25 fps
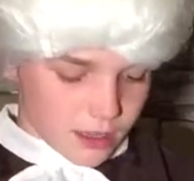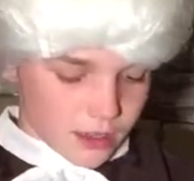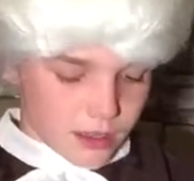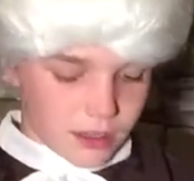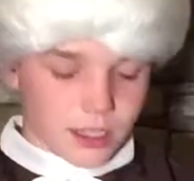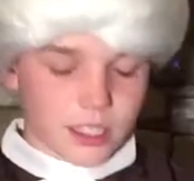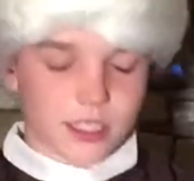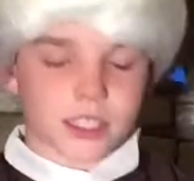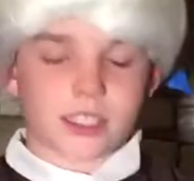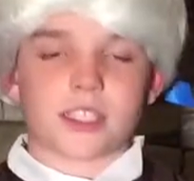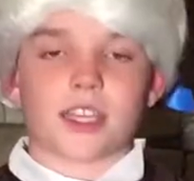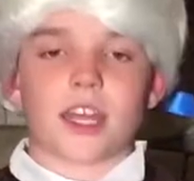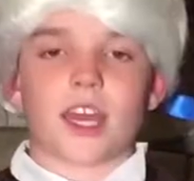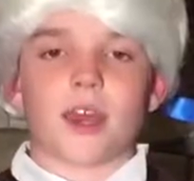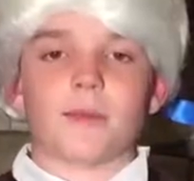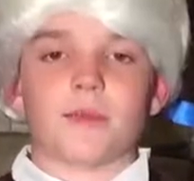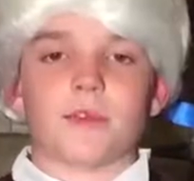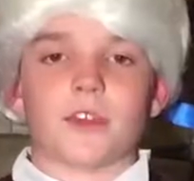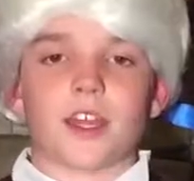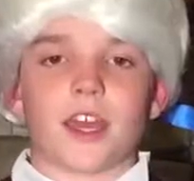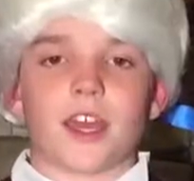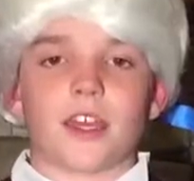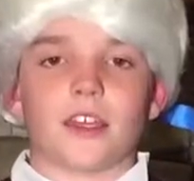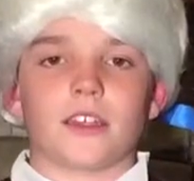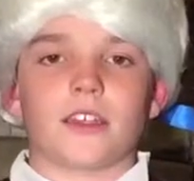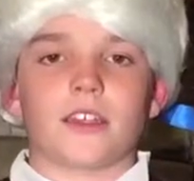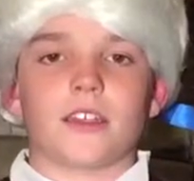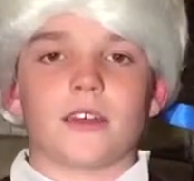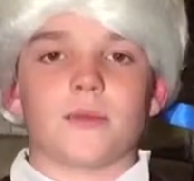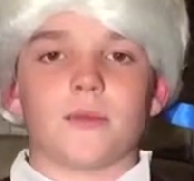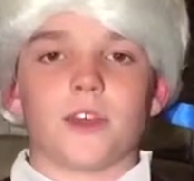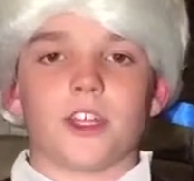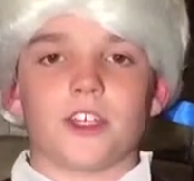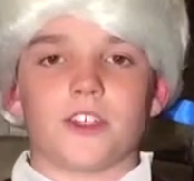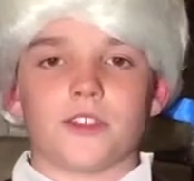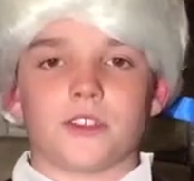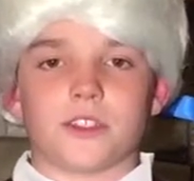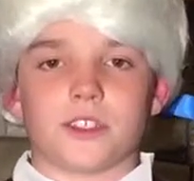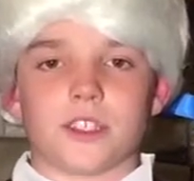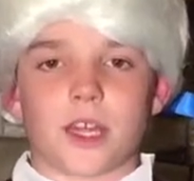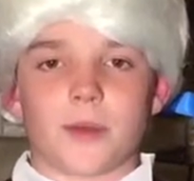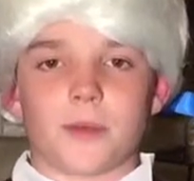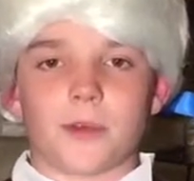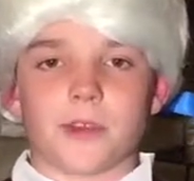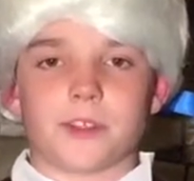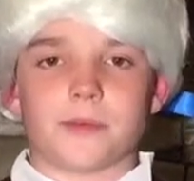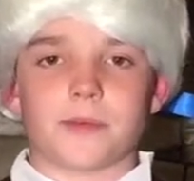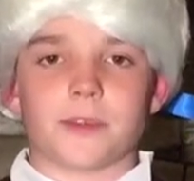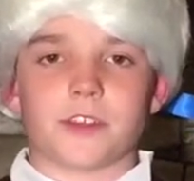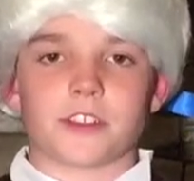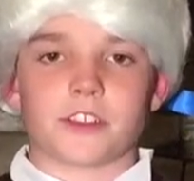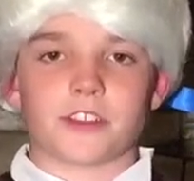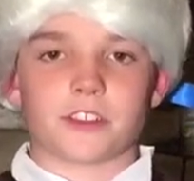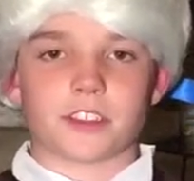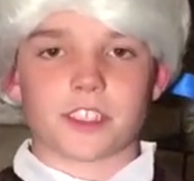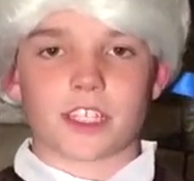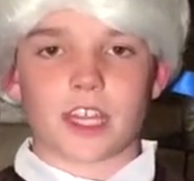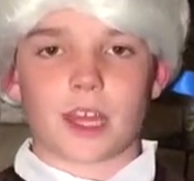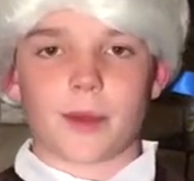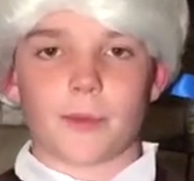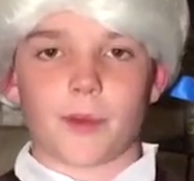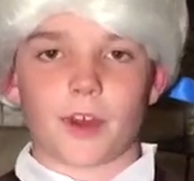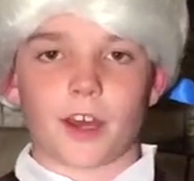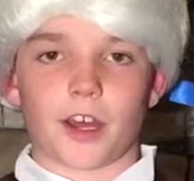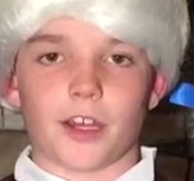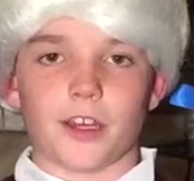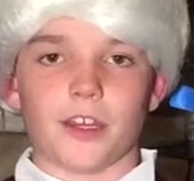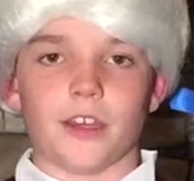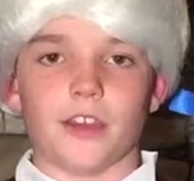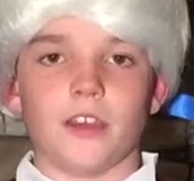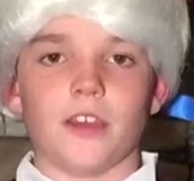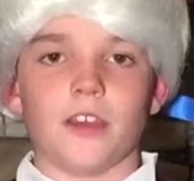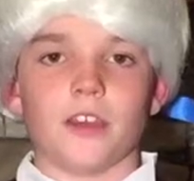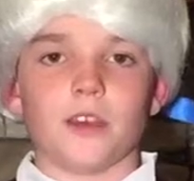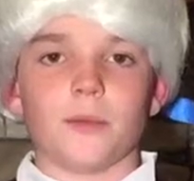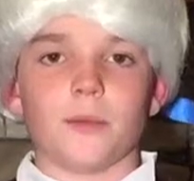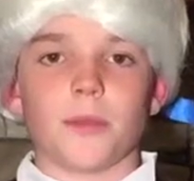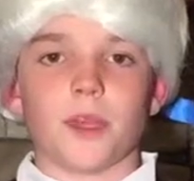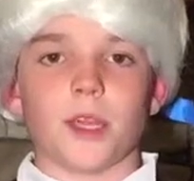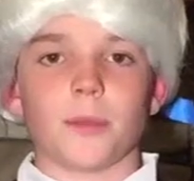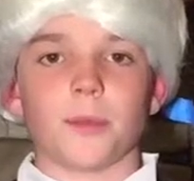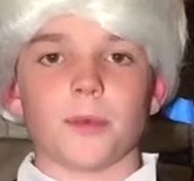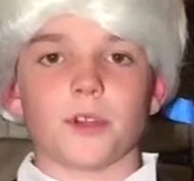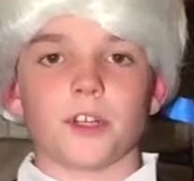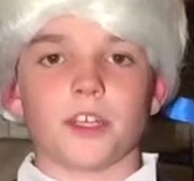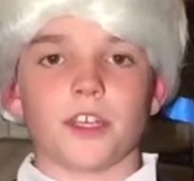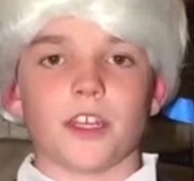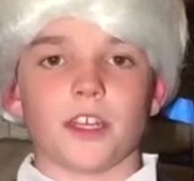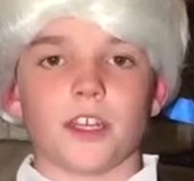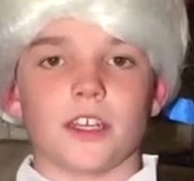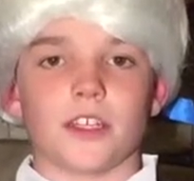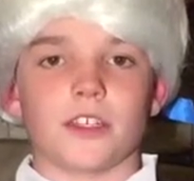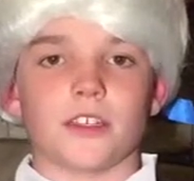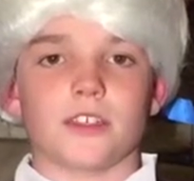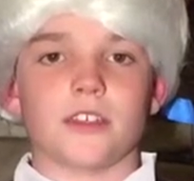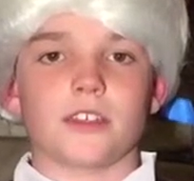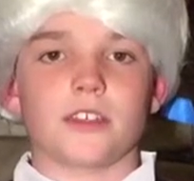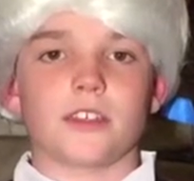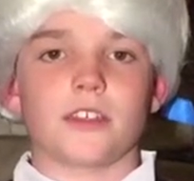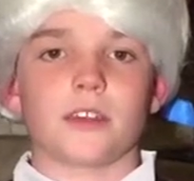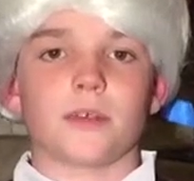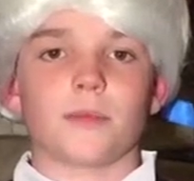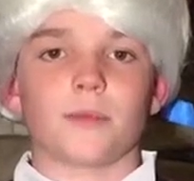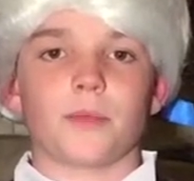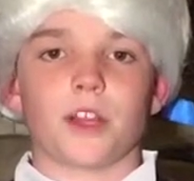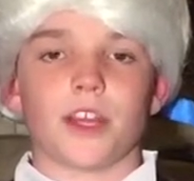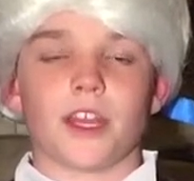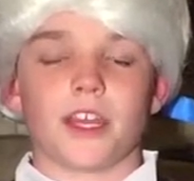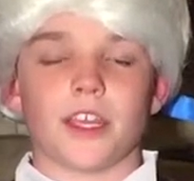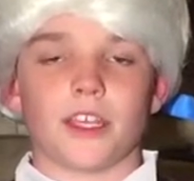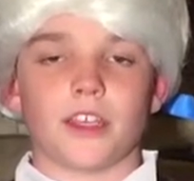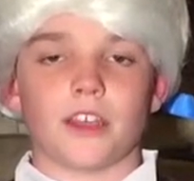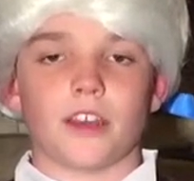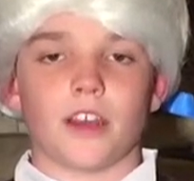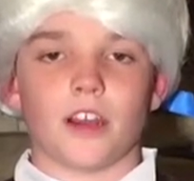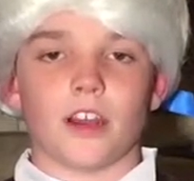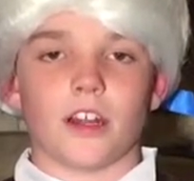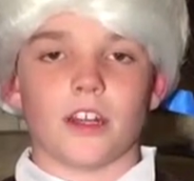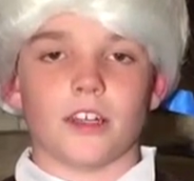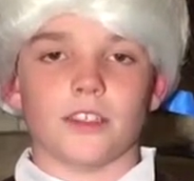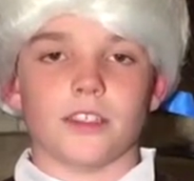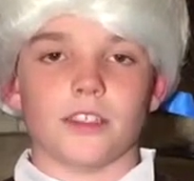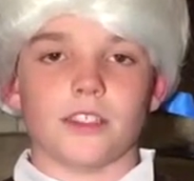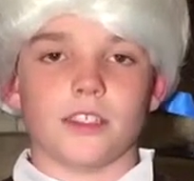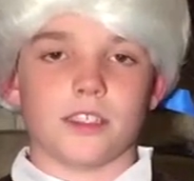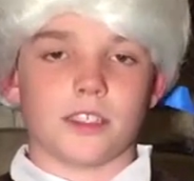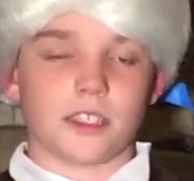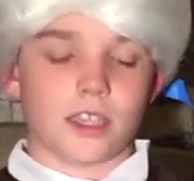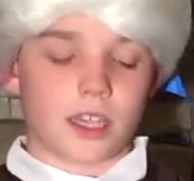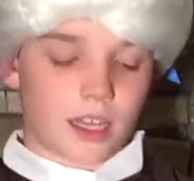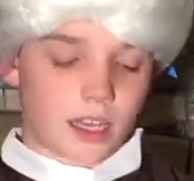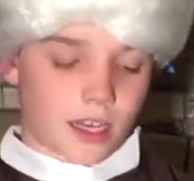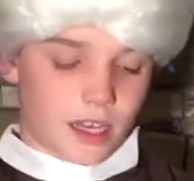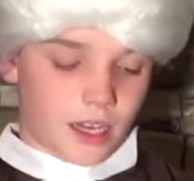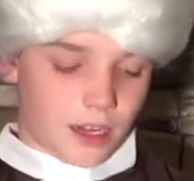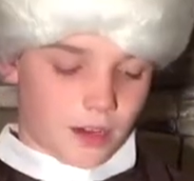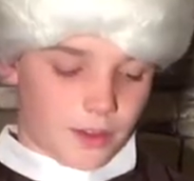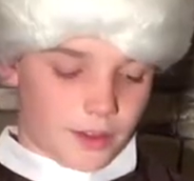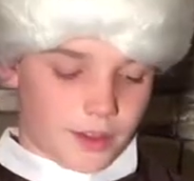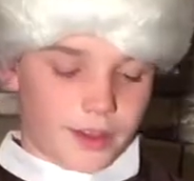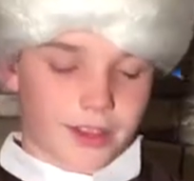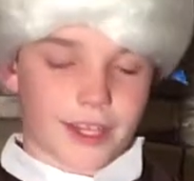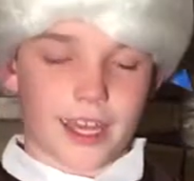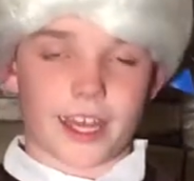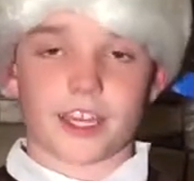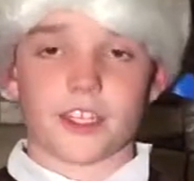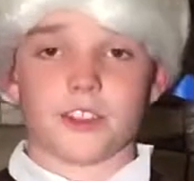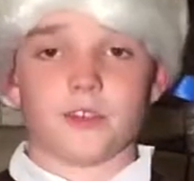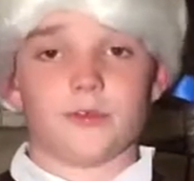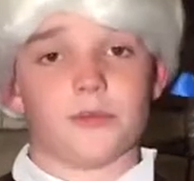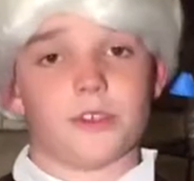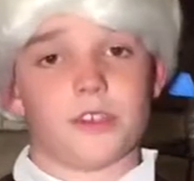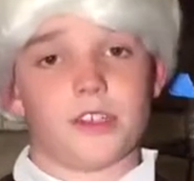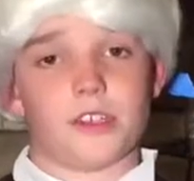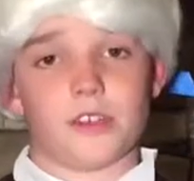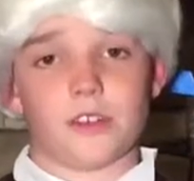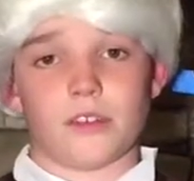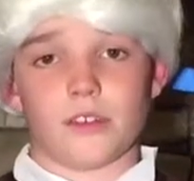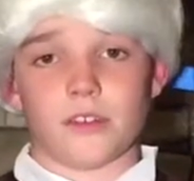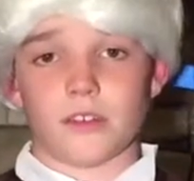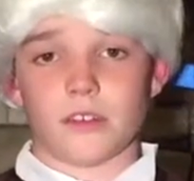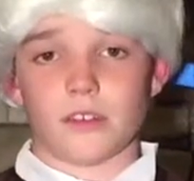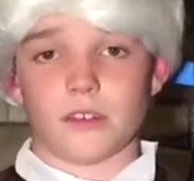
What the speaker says: The Stamp Act made you stamp a special stamp on paper goods, playing cards, and anything that is written.